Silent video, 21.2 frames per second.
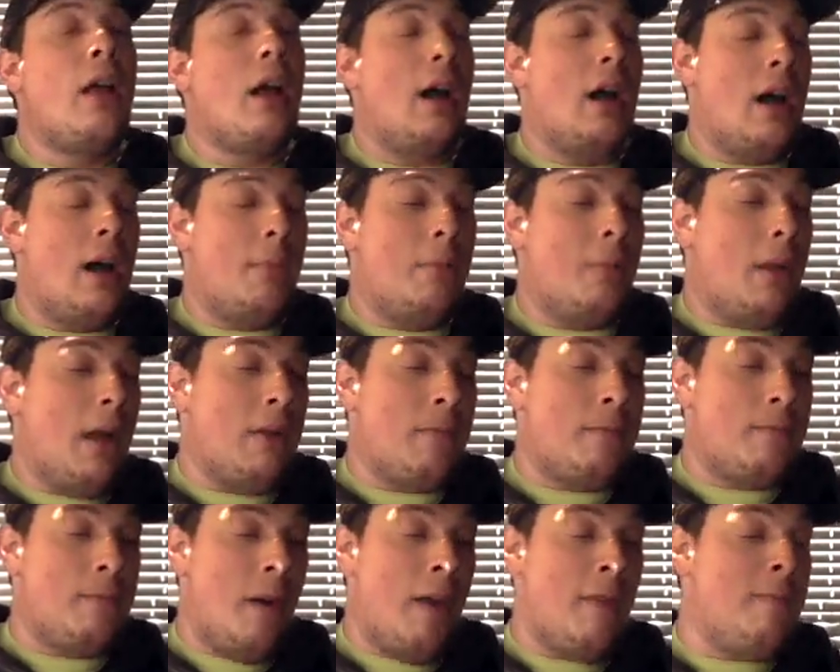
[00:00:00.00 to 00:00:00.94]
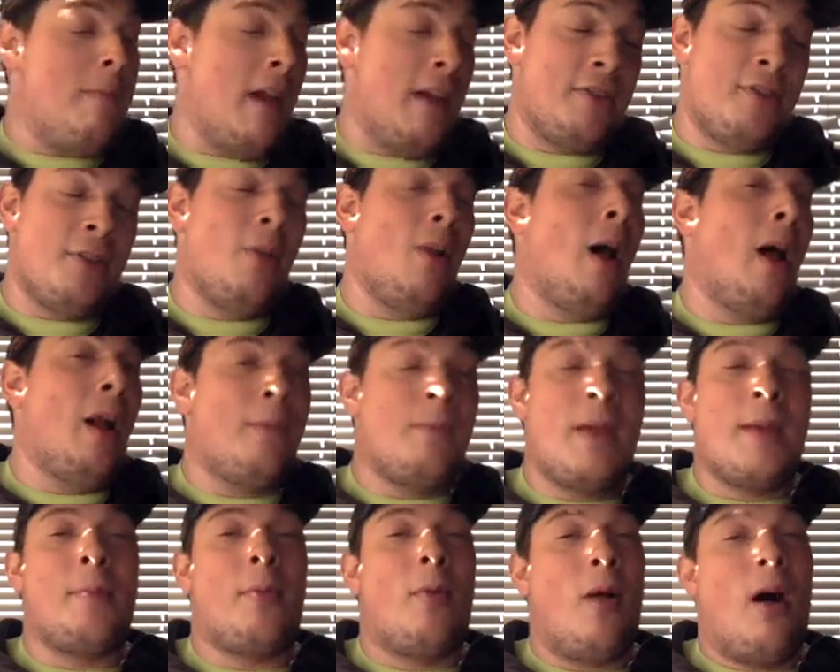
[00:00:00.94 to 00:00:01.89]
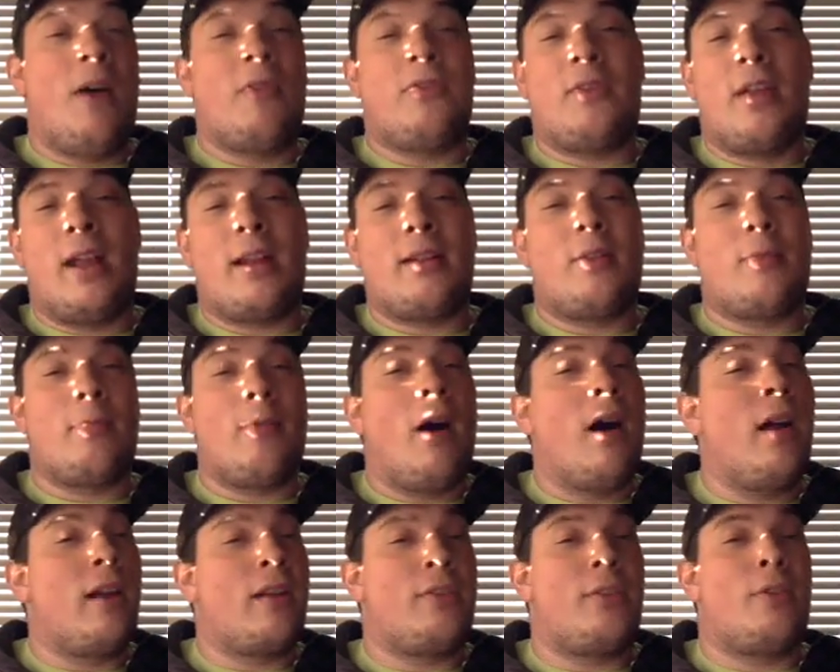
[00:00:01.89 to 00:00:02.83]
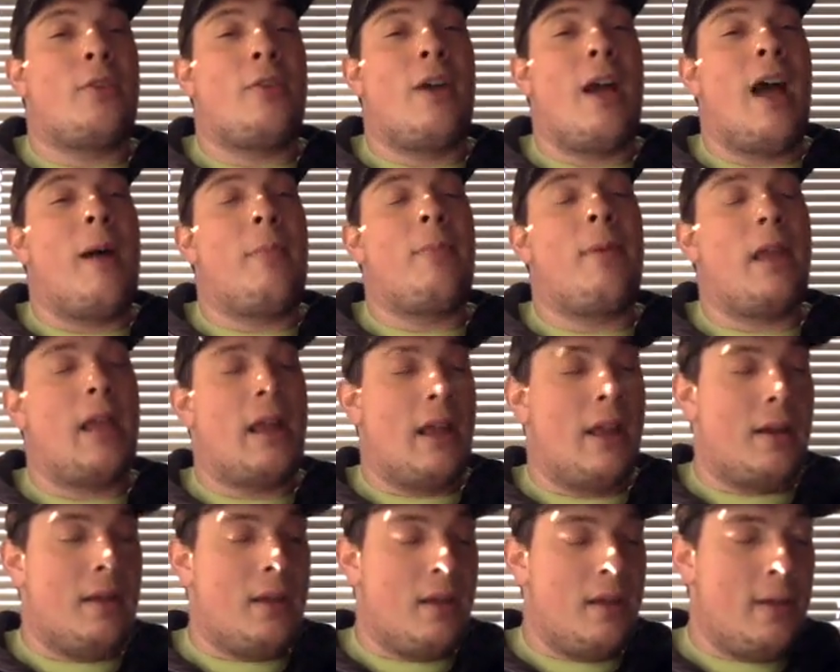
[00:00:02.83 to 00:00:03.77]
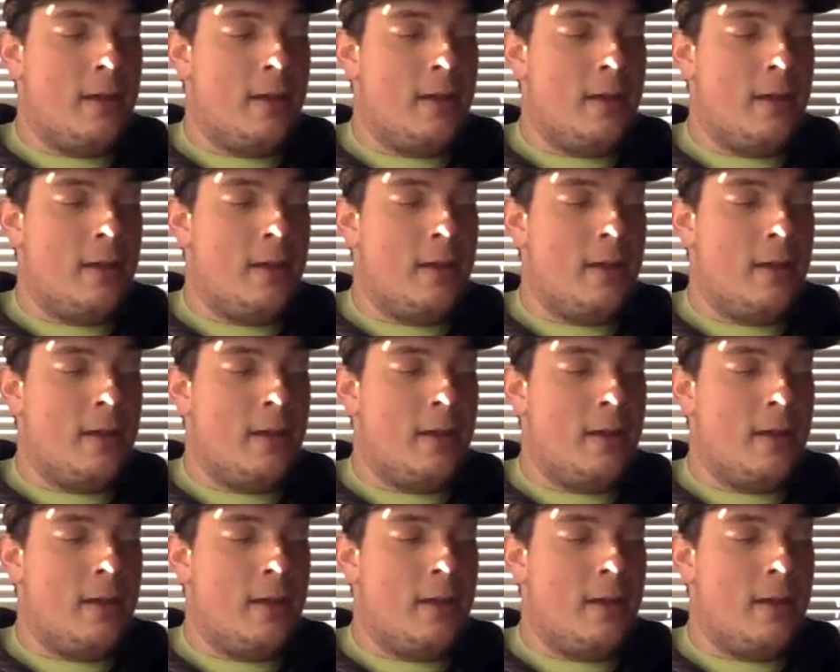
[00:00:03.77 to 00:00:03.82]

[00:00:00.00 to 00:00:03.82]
I pissed a lot of people off saying their products are crap, and